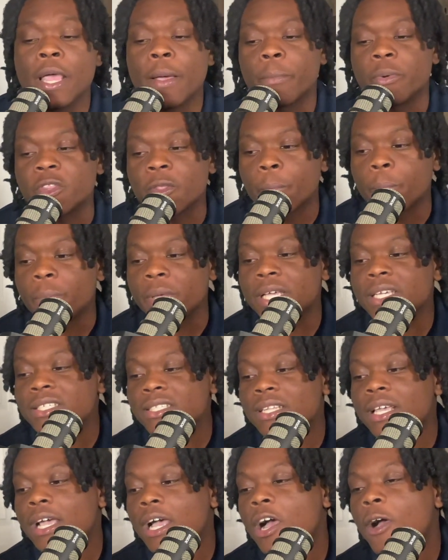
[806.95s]
but the biggest
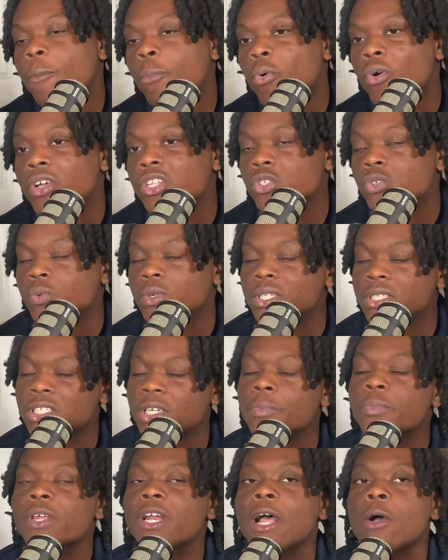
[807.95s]
thing I'll point to and
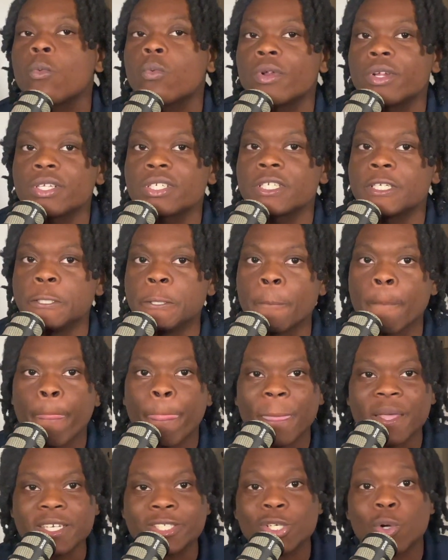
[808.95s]
something I want to see
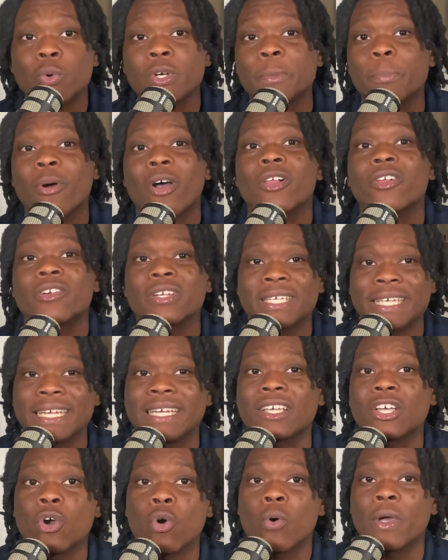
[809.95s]
is Tony Pollard
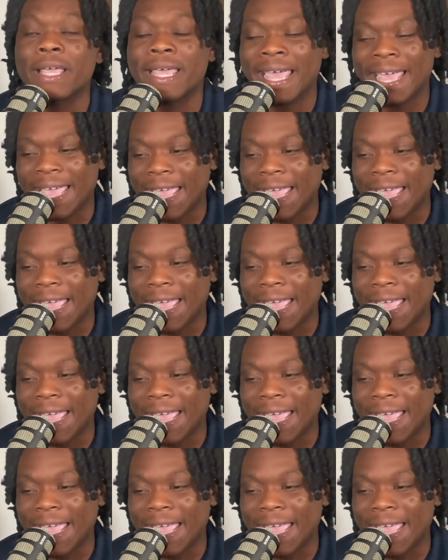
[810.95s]
getting going